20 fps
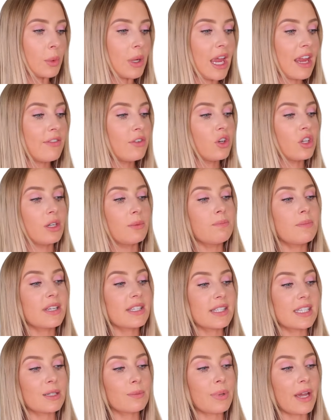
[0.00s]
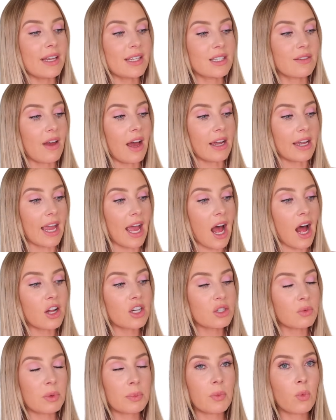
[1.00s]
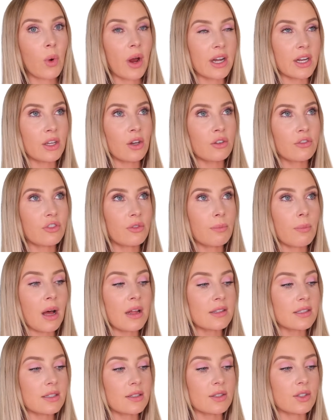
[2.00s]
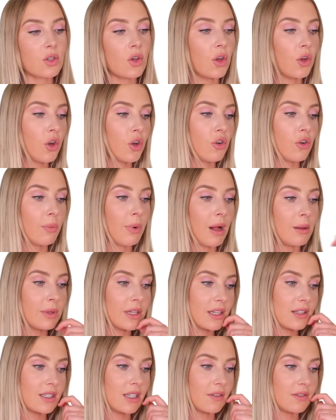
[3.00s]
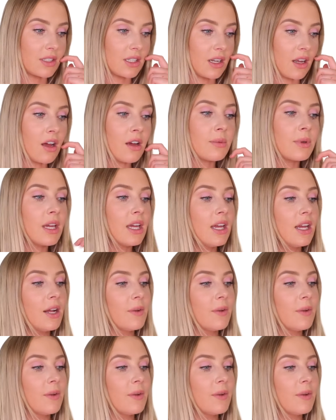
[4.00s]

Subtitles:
We even got a missing piece of our couch that we've been waiting on for months because Coco Republic stuffed it up.